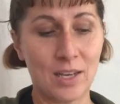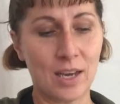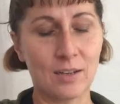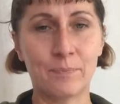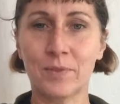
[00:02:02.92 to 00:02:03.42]
we
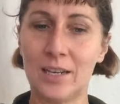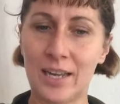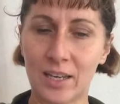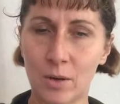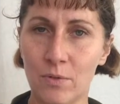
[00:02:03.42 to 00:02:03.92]
can
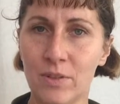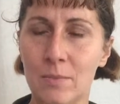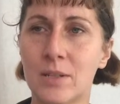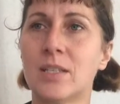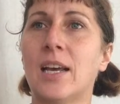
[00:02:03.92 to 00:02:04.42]
let go of
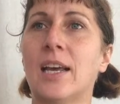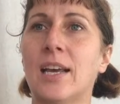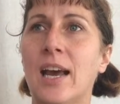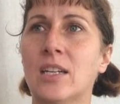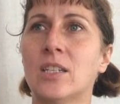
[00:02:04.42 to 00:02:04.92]
them and
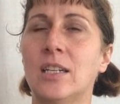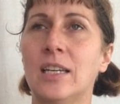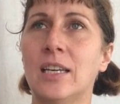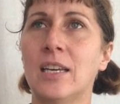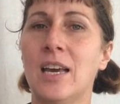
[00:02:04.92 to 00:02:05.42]
say,
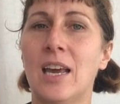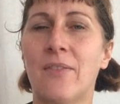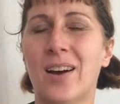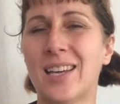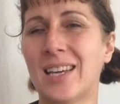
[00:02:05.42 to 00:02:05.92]
actually,
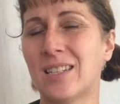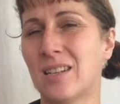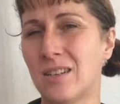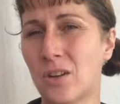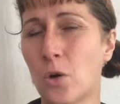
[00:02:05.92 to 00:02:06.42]
if I can get
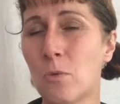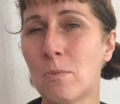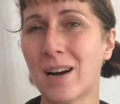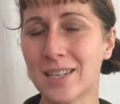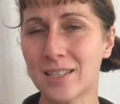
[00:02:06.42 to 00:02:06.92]
to know
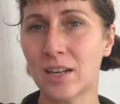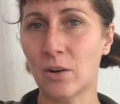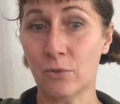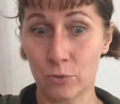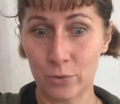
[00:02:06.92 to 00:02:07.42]

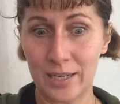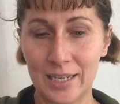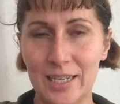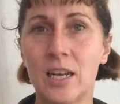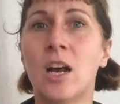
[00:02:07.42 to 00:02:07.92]
myself,
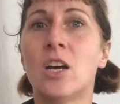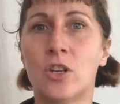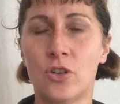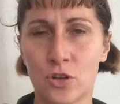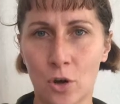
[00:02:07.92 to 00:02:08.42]
really
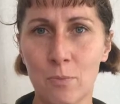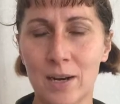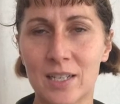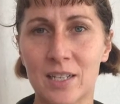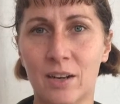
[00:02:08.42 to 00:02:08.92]
know
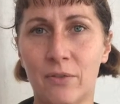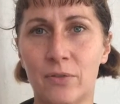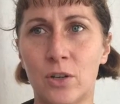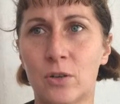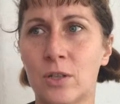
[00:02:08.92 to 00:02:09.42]
myself,
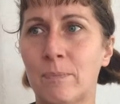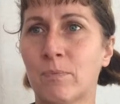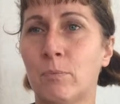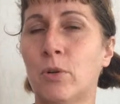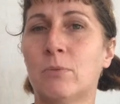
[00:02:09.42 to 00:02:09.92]
not
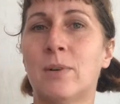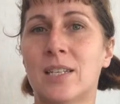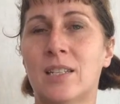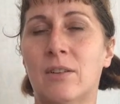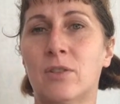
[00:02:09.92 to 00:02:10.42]
push
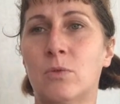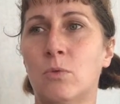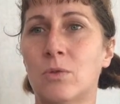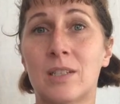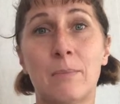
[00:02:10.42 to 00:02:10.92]
myself
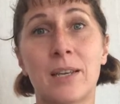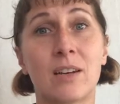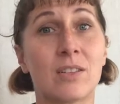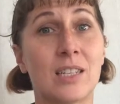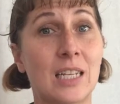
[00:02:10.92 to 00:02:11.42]
towards somebody
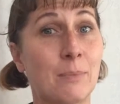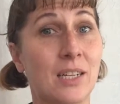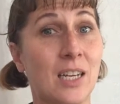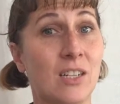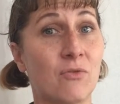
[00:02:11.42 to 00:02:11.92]
else's
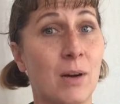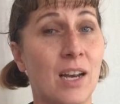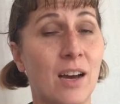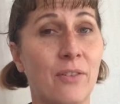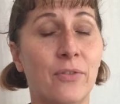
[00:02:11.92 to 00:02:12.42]
expectation of my
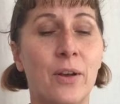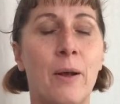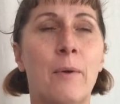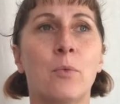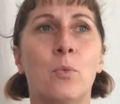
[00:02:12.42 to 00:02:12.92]
life,
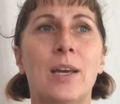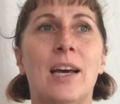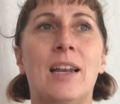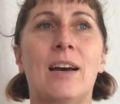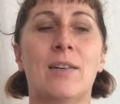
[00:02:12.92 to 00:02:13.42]
we
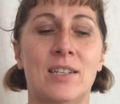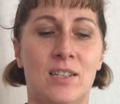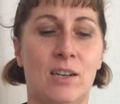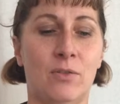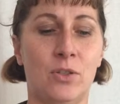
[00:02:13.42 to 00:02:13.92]
allow
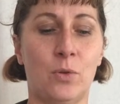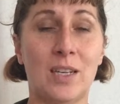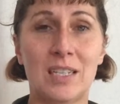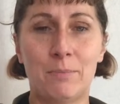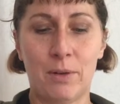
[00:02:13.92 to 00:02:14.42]
ourselves to
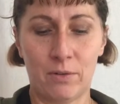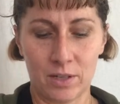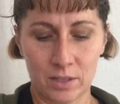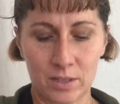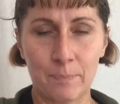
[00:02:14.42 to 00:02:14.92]

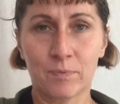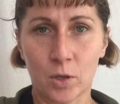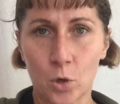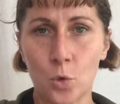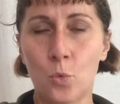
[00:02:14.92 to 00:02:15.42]
experience
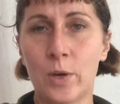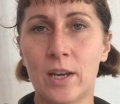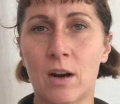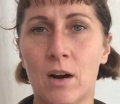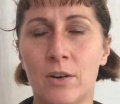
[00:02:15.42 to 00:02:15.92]
who
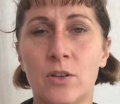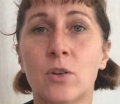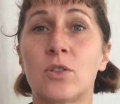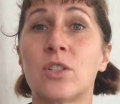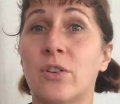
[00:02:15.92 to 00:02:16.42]
we are,
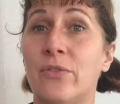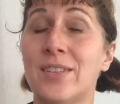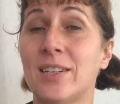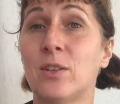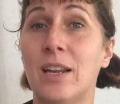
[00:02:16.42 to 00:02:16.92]
not just on a
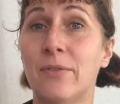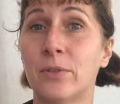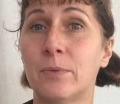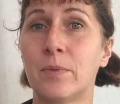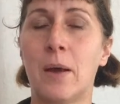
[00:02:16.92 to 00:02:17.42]
physical
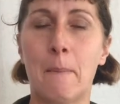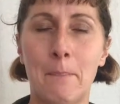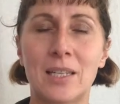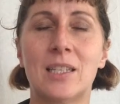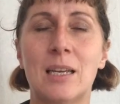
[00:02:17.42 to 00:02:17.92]
level,
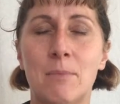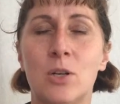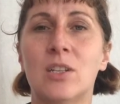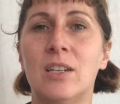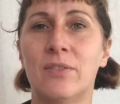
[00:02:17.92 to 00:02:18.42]
mentally,
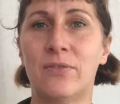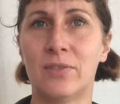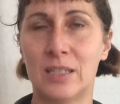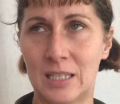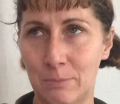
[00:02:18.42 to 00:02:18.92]
emotionally,
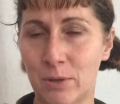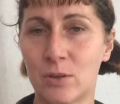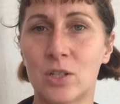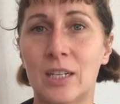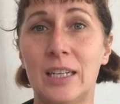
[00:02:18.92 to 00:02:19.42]

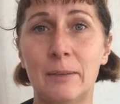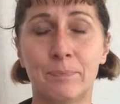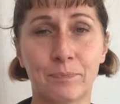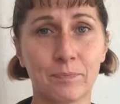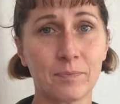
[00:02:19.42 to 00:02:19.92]
spiritually,
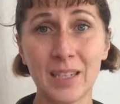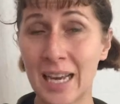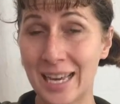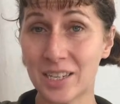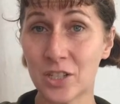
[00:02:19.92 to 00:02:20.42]

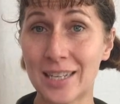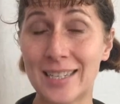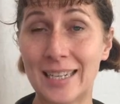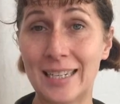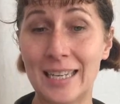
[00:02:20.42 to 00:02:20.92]

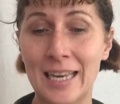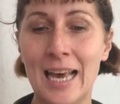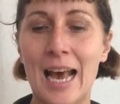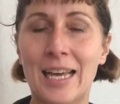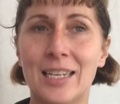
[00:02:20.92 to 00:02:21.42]
energetically.
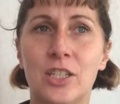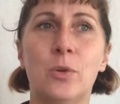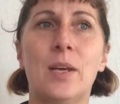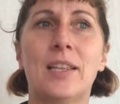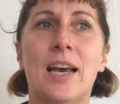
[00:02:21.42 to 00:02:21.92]
And in
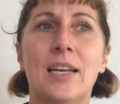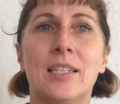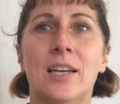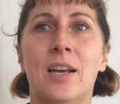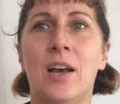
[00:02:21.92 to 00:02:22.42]
doing
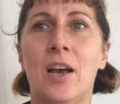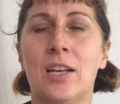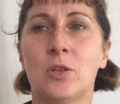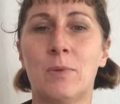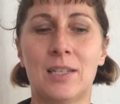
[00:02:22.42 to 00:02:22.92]
that,
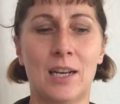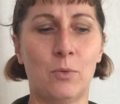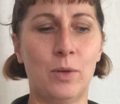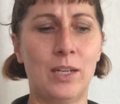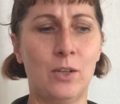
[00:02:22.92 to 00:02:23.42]
it's almost like
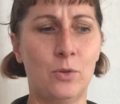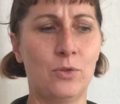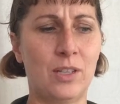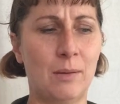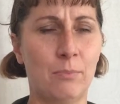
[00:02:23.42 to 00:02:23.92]
we
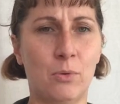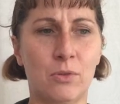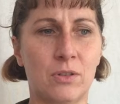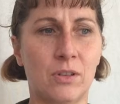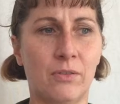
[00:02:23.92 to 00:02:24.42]
lose the
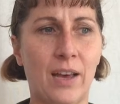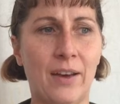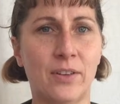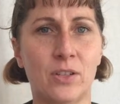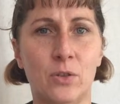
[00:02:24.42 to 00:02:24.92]
importance of
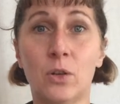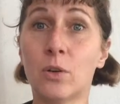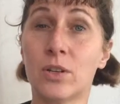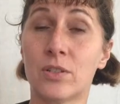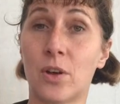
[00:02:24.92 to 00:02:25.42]
having to
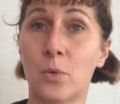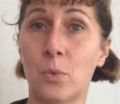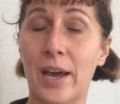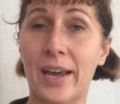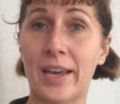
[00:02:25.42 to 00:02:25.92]
look a certain
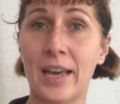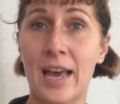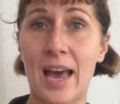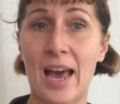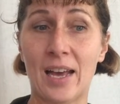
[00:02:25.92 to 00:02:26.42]
way
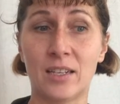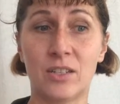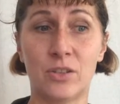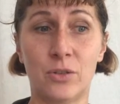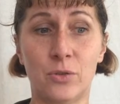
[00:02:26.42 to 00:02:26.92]

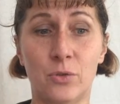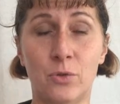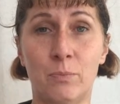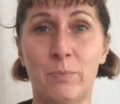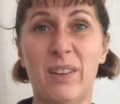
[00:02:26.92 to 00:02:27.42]
and
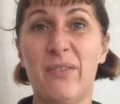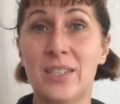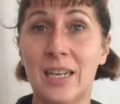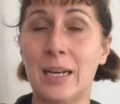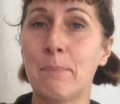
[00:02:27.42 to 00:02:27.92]
to be
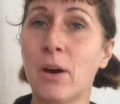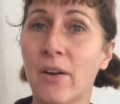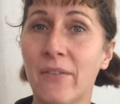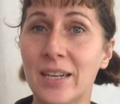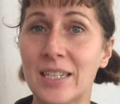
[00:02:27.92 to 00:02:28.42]
physically
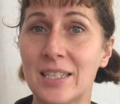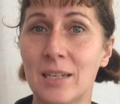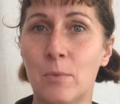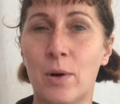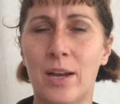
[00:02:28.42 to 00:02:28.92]
perfect in
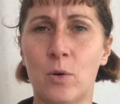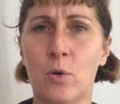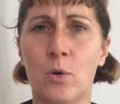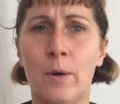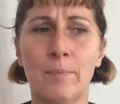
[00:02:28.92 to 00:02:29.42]
some way
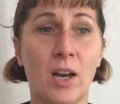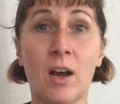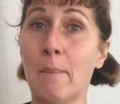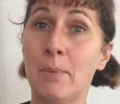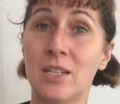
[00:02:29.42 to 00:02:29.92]
or
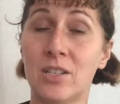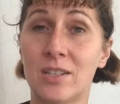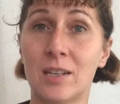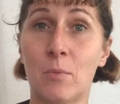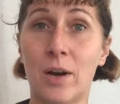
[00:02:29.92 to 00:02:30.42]
accomplished in
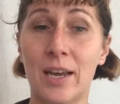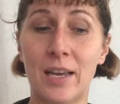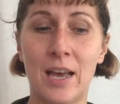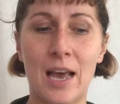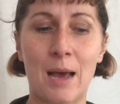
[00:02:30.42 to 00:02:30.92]
some
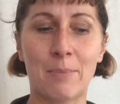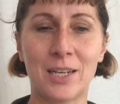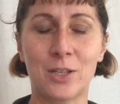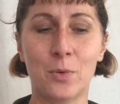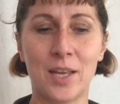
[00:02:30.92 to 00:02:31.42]
way. And by
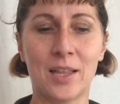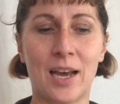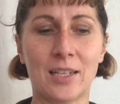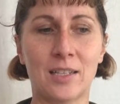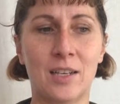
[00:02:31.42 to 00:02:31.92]
doing
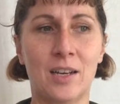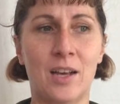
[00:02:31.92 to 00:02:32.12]
that,